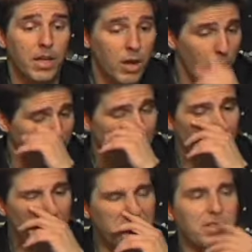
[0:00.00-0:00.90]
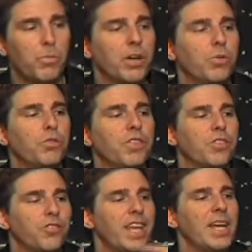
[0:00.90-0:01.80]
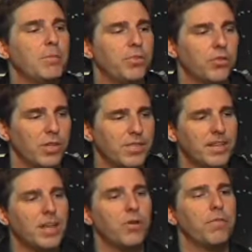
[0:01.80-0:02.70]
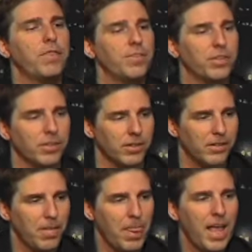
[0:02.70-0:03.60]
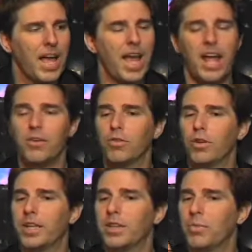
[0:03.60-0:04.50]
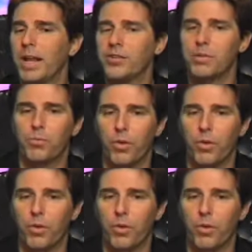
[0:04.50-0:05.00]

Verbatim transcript: When you're with someone who's the same as you, let's say you're a physical, and you look at the relationship where